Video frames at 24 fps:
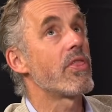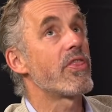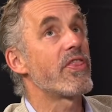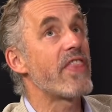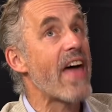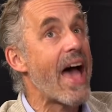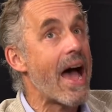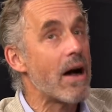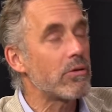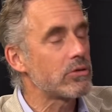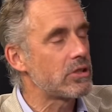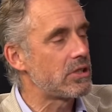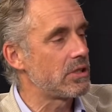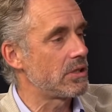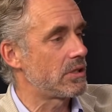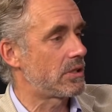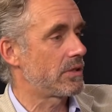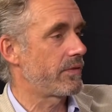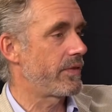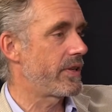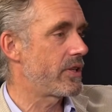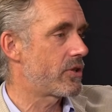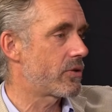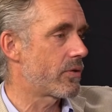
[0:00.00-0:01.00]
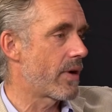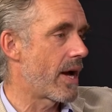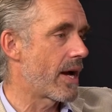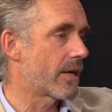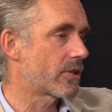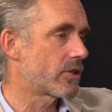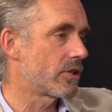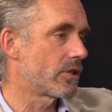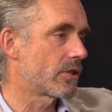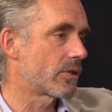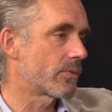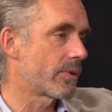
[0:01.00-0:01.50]
thousands of
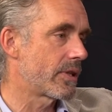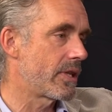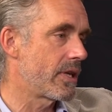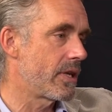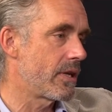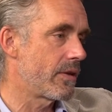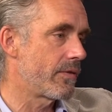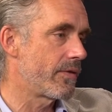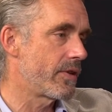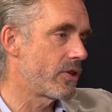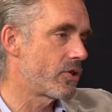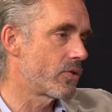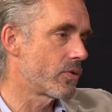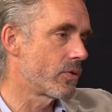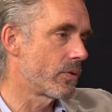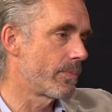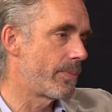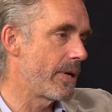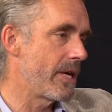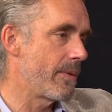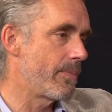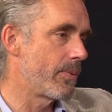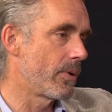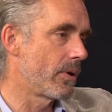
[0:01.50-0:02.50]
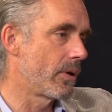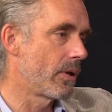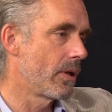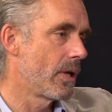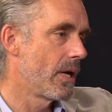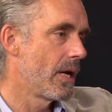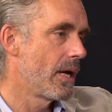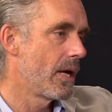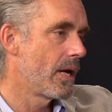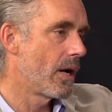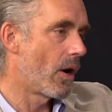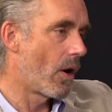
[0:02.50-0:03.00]
interactions with individual people
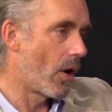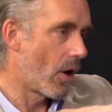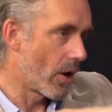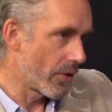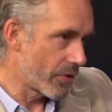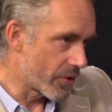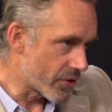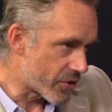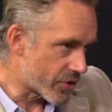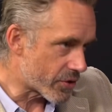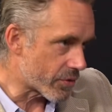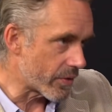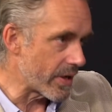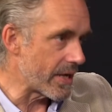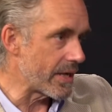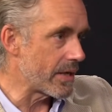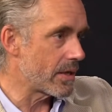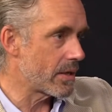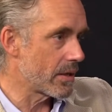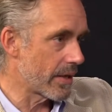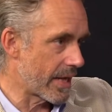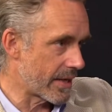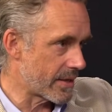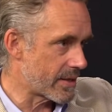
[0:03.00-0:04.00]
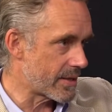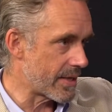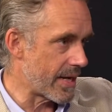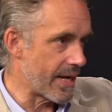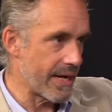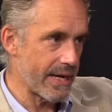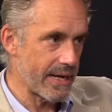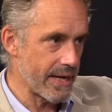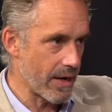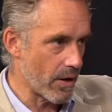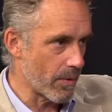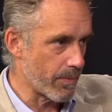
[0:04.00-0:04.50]
on the street, let's
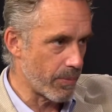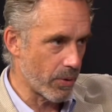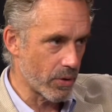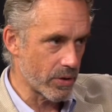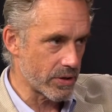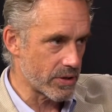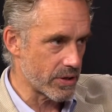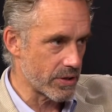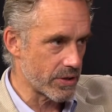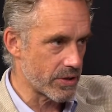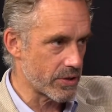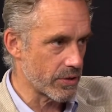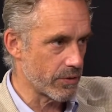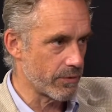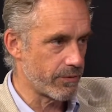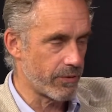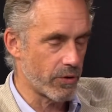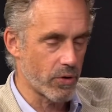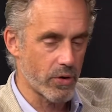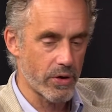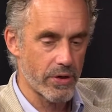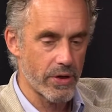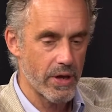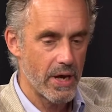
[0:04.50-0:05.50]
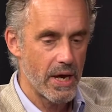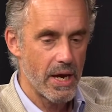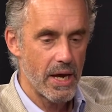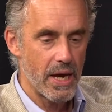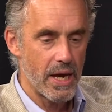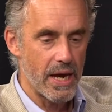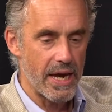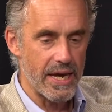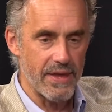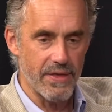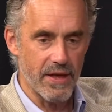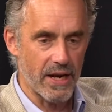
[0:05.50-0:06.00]
say in airports and so forth,
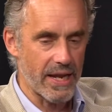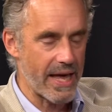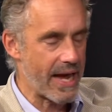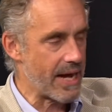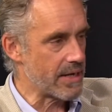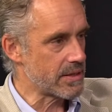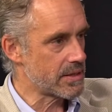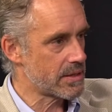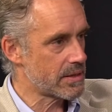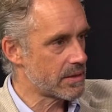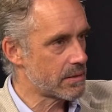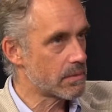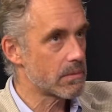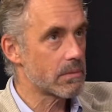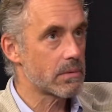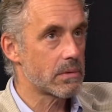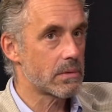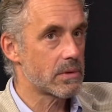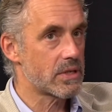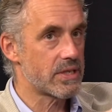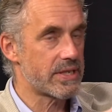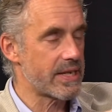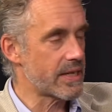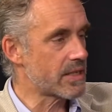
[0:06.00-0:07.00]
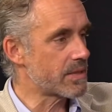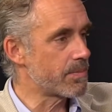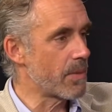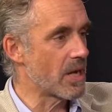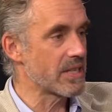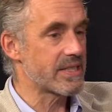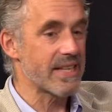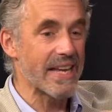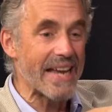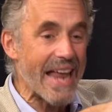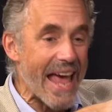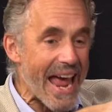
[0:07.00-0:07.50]
in the last six
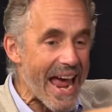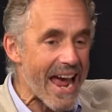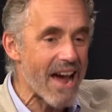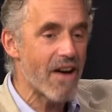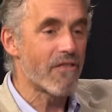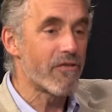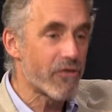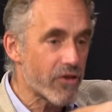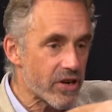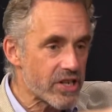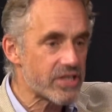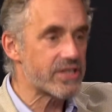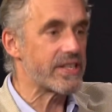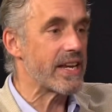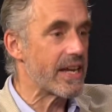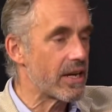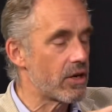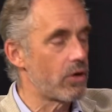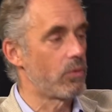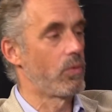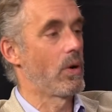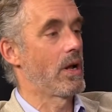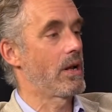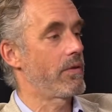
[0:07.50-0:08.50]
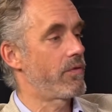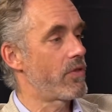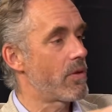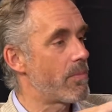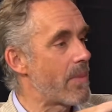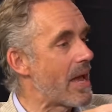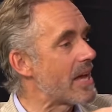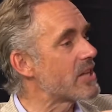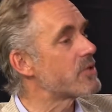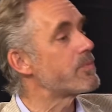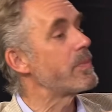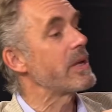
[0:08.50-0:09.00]
months, and every single one of
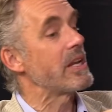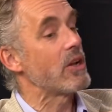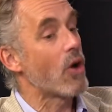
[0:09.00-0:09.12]
them has